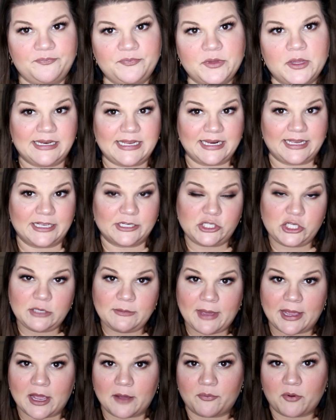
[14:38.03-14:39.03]
I did get 2
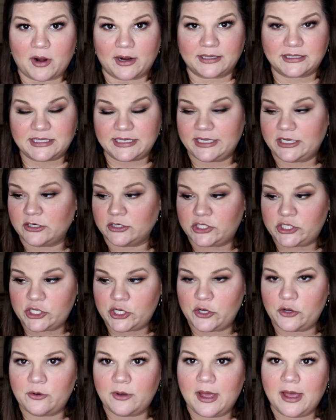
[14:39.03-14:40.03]
makeup products in here
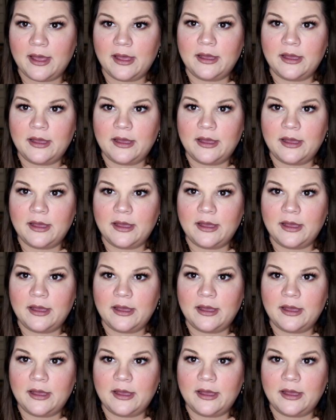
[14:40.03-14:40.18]
too.